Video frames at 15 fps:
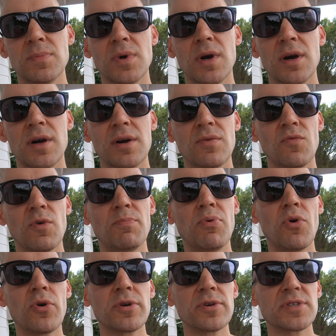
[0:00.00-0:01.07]

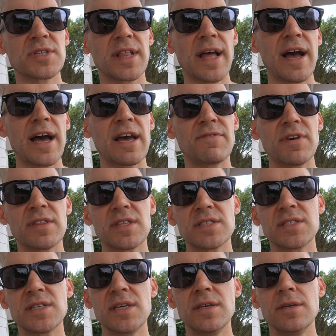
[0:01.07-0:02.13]
reporters live at the
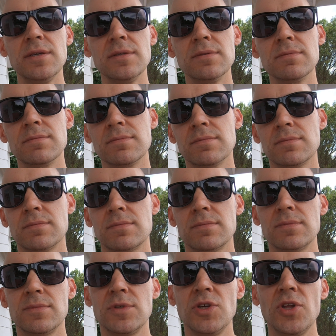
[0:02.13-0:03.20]
scene,
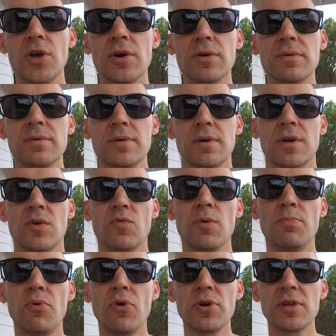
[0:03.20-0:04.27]

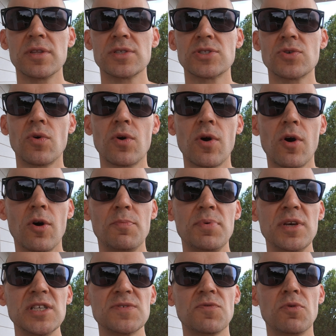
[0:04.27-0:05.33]
reporting the so-called
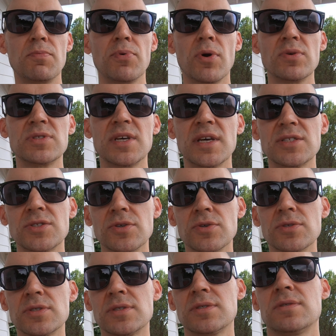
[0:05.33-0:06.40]
peaceful
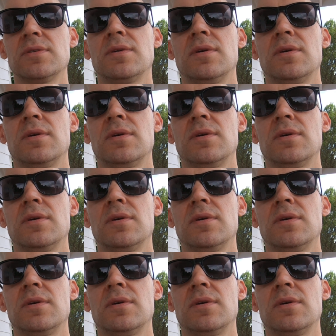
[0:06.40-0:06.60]
protesters,